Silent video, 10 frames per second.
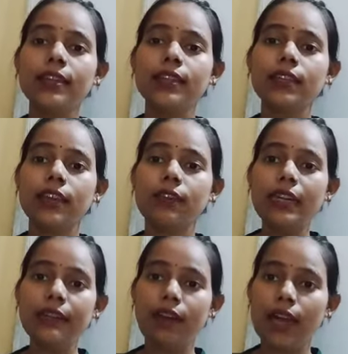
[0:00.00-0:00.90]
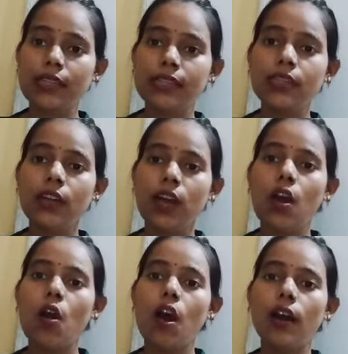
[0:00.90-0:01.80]
the given divisor
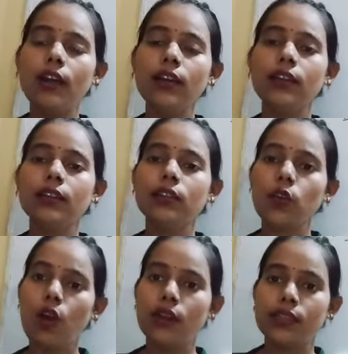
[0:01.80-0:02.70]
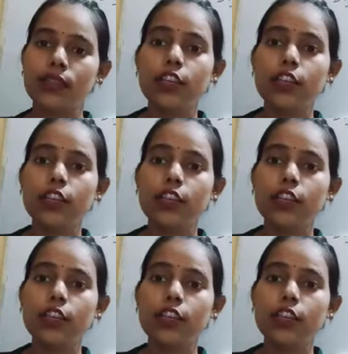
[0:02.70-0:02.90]
or not.